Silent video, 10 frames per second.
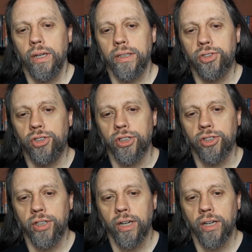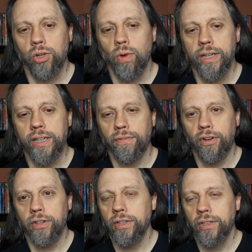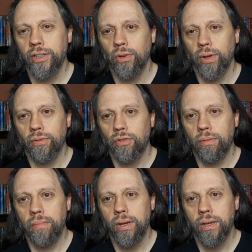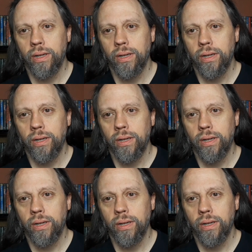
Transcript: It's just uh, quite different going from